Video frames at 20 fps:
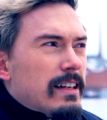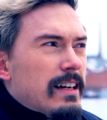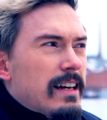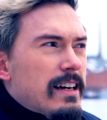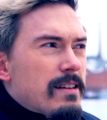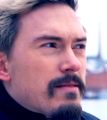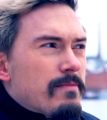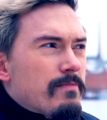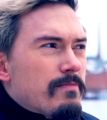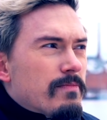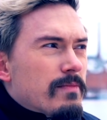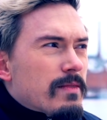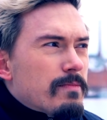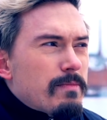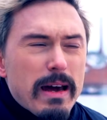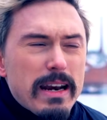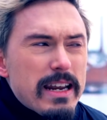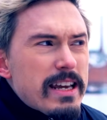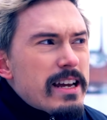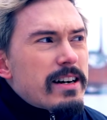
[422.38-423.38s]
In
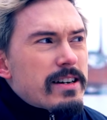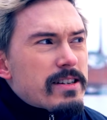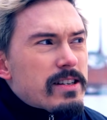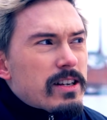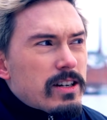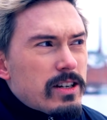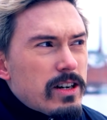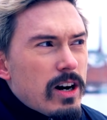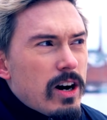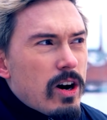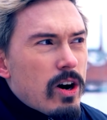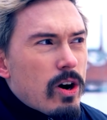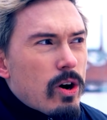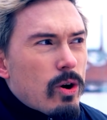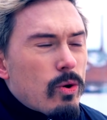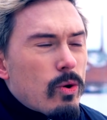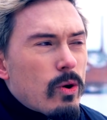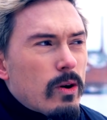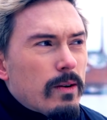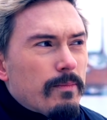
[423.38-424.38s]
many years
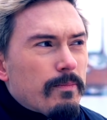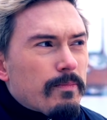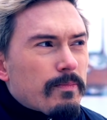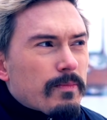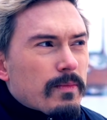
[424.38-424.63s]
ago,